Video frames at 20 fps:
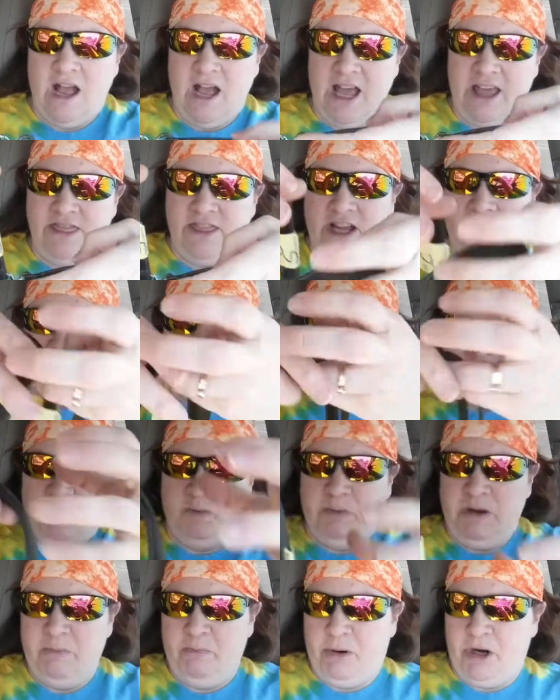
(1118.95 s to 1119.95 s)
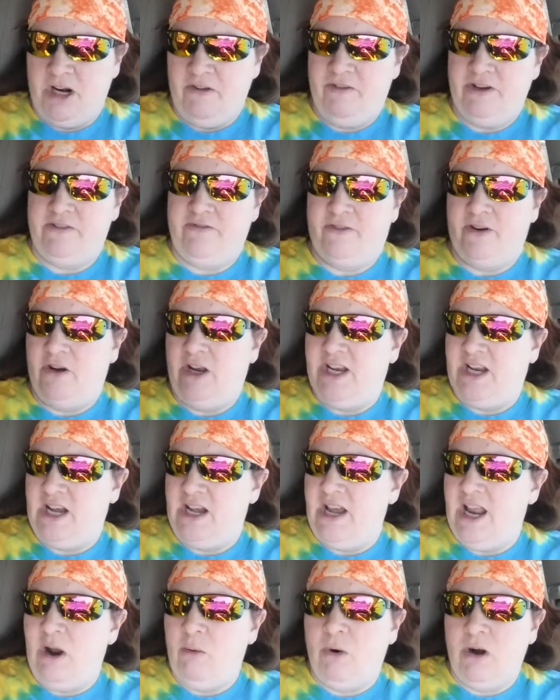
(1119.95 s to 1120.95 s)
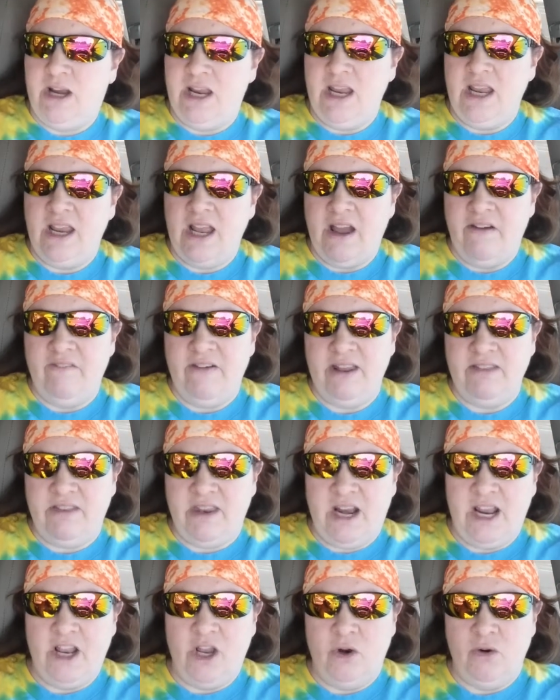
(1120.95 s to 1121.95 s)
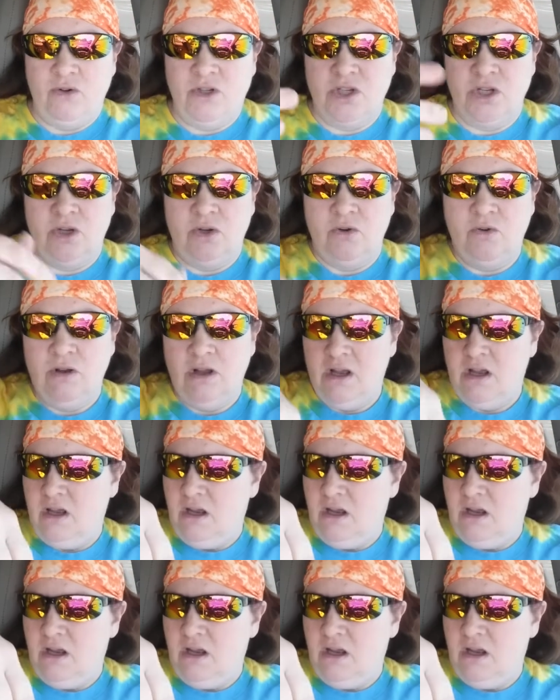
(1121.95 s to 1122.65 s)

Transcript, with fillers: I thought this would be perfect for like a networking event that I go to.